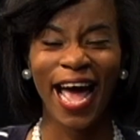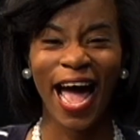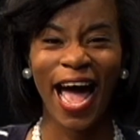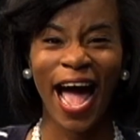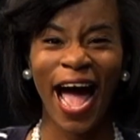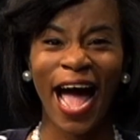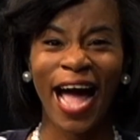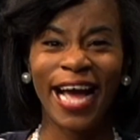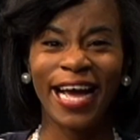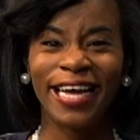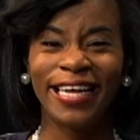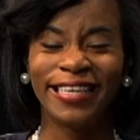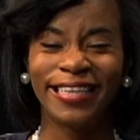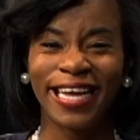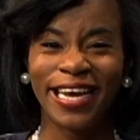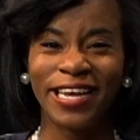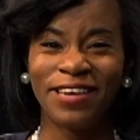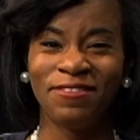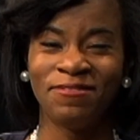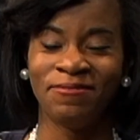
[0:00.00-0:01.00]
Hi, and
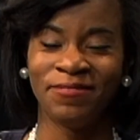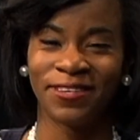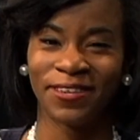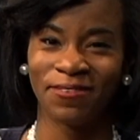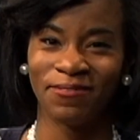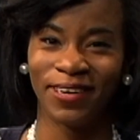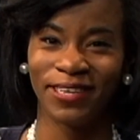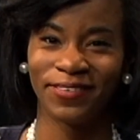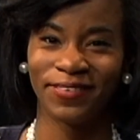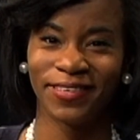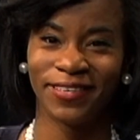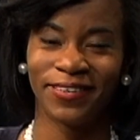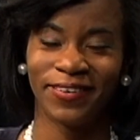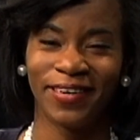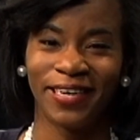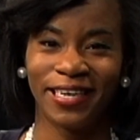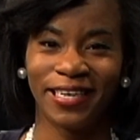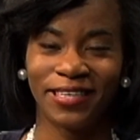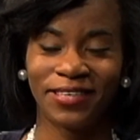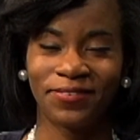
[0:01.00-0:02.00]
thank you so much for
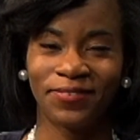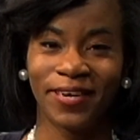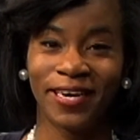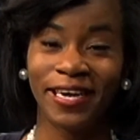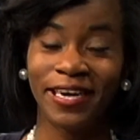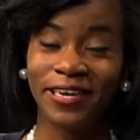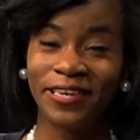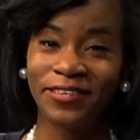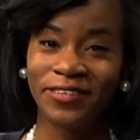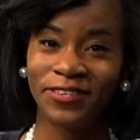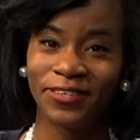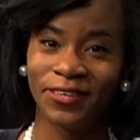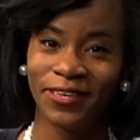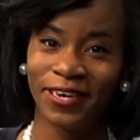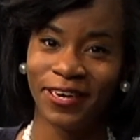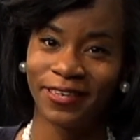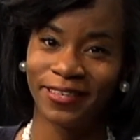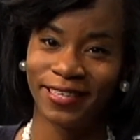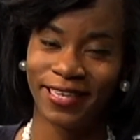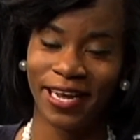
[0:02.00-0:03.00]
joining us. We're here in
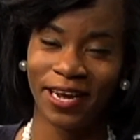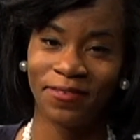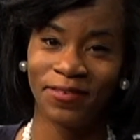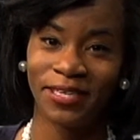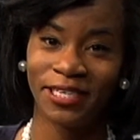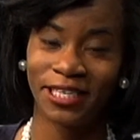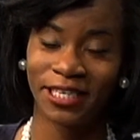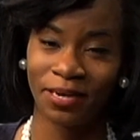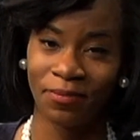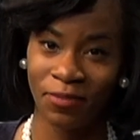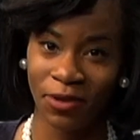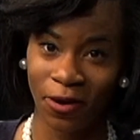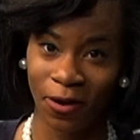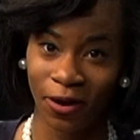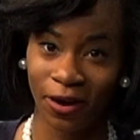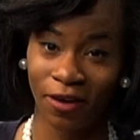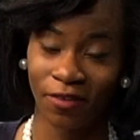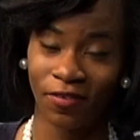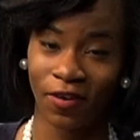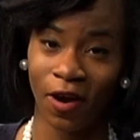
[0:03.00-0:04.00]
studio today with Jim
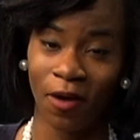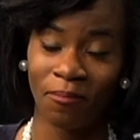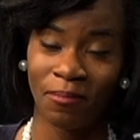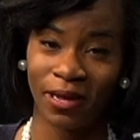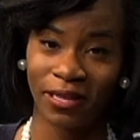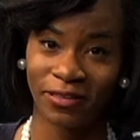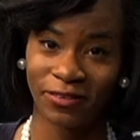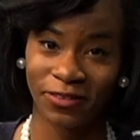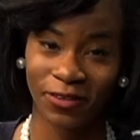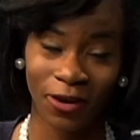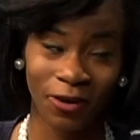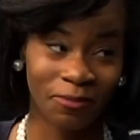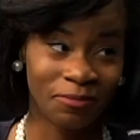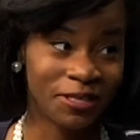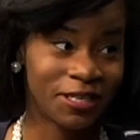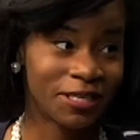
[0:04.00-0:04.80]
York of Our Mother's Home.